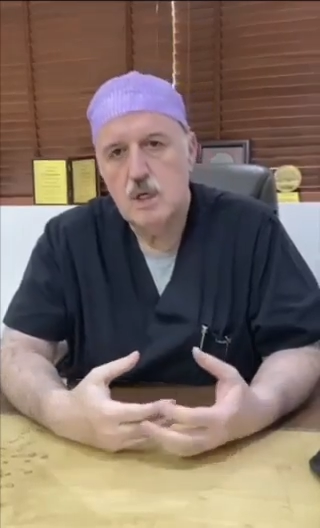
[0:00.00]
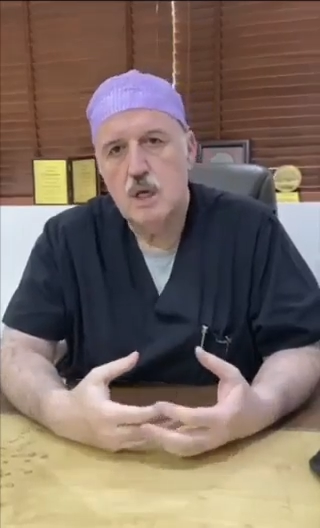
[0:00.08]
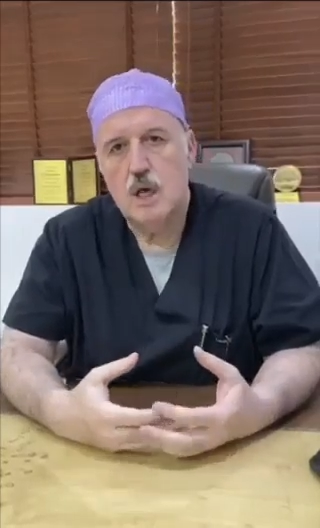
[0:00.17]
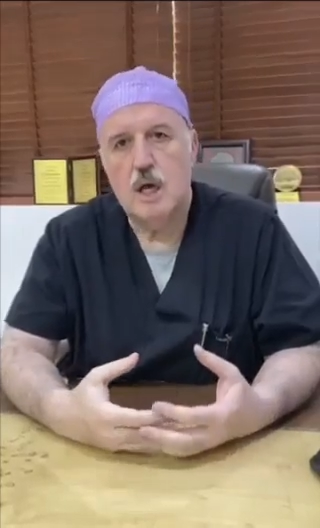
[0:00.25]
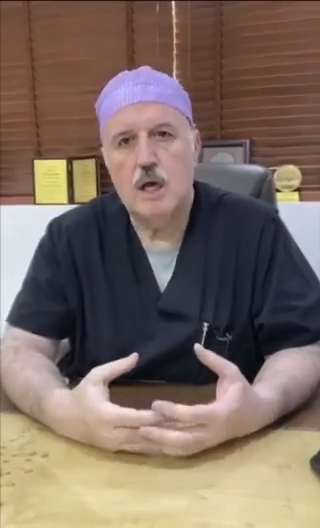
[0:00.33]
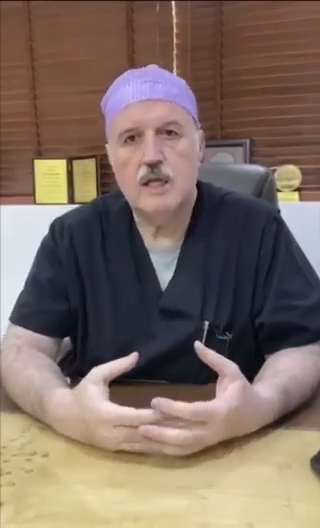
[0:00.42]

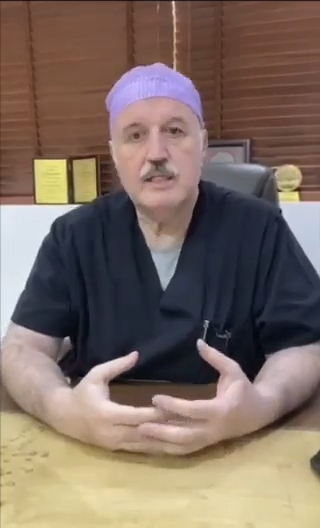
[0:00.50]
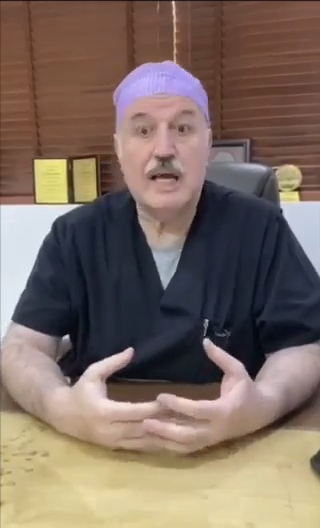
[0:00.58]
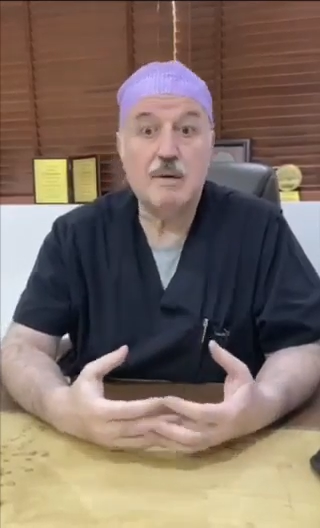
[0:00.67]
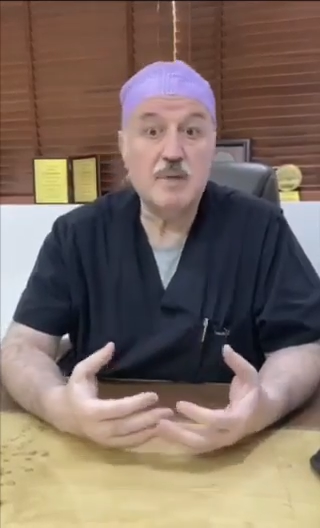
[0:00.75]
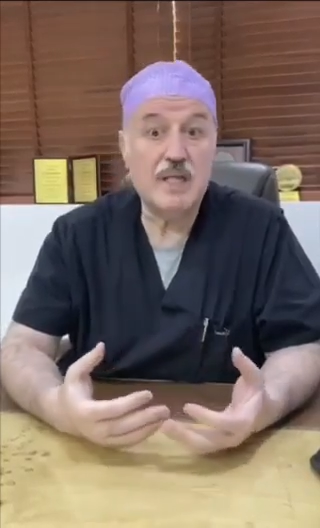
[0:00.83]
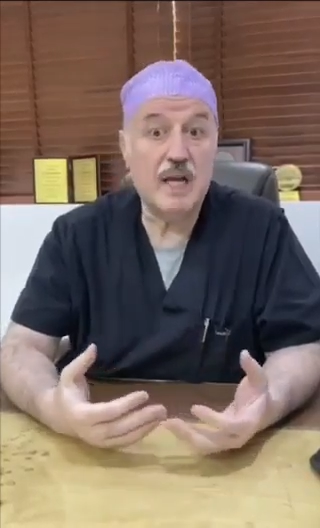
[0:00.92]
It can
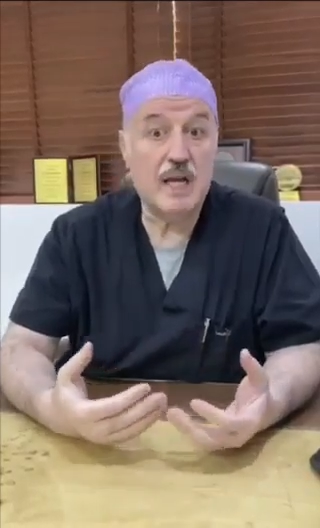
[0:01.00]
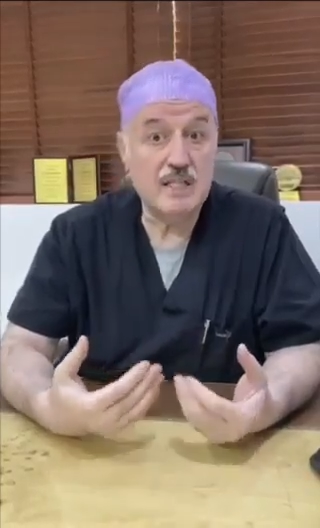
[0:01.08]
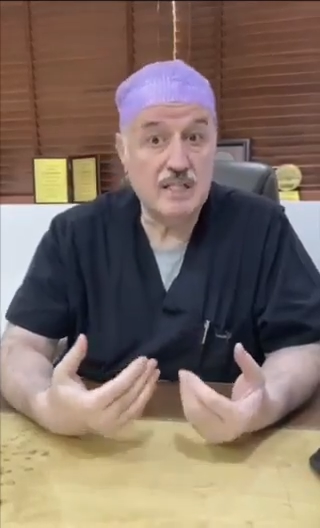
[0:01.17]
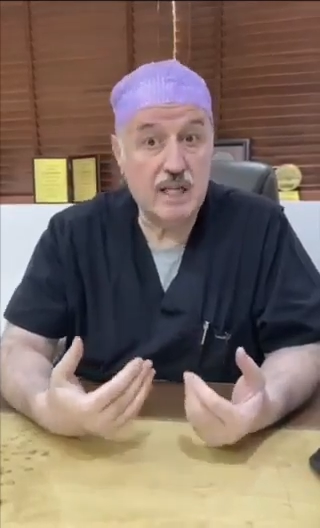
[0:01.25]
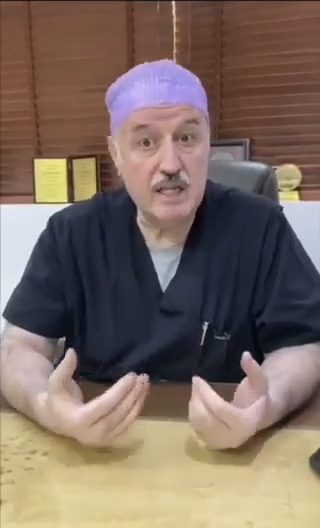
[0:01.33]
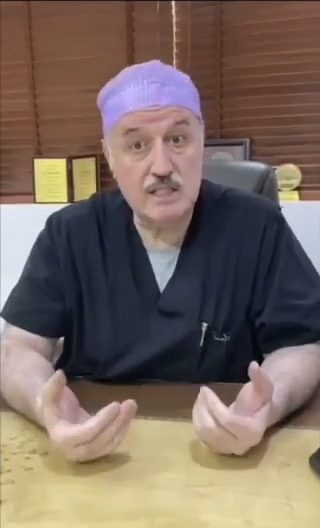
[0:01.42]
be done as a
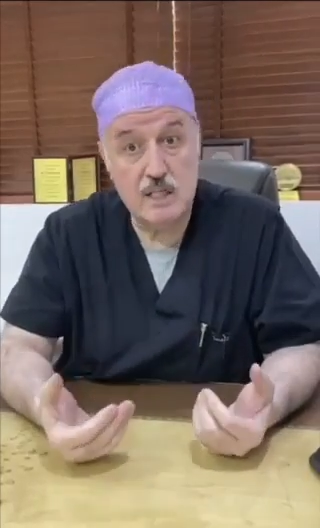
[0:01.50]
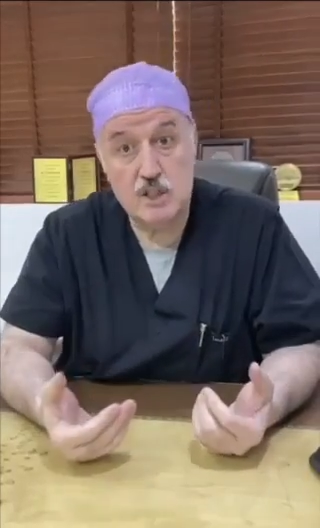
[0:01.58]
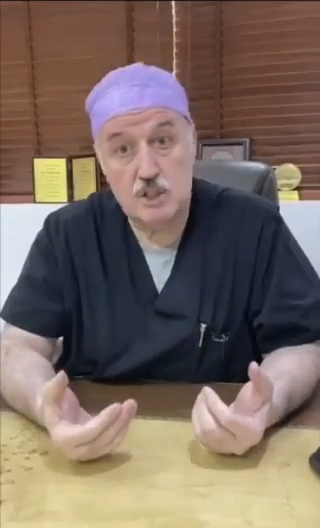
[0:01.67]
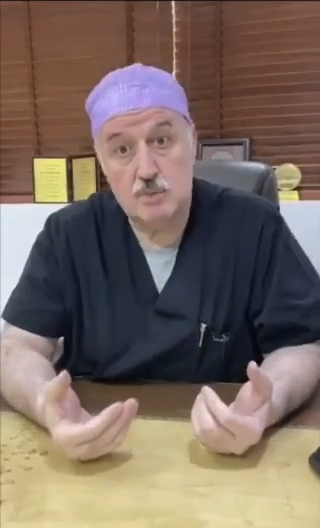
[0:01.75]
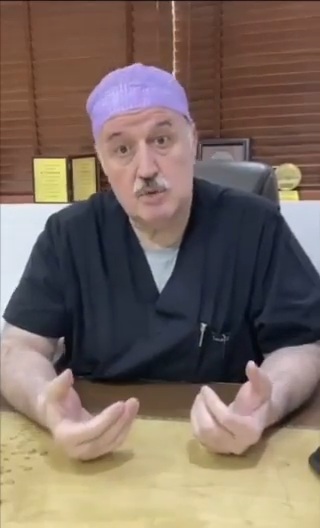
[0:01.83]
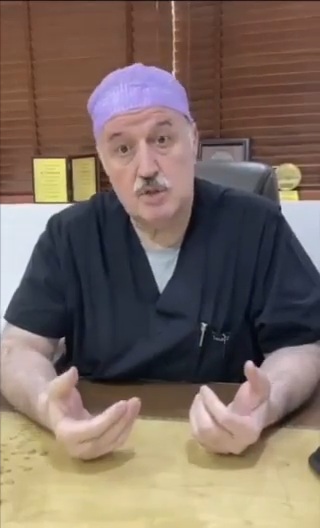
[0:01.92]
day
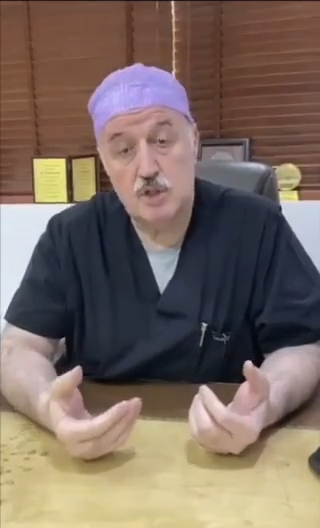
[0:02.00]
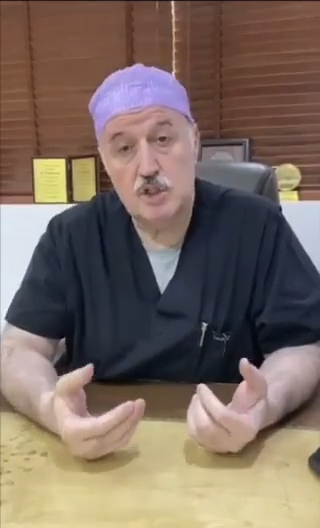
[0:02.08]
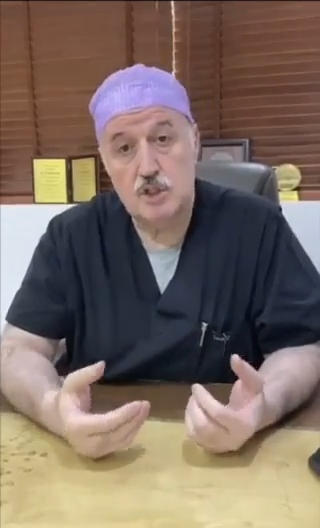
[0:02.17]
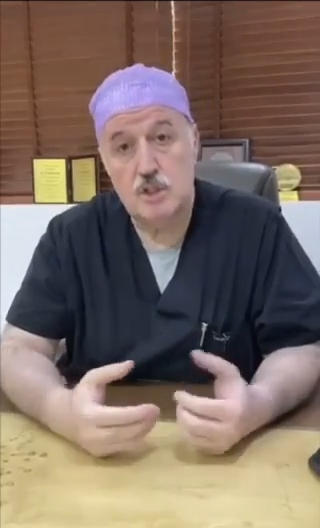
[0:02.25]
surgery procedure.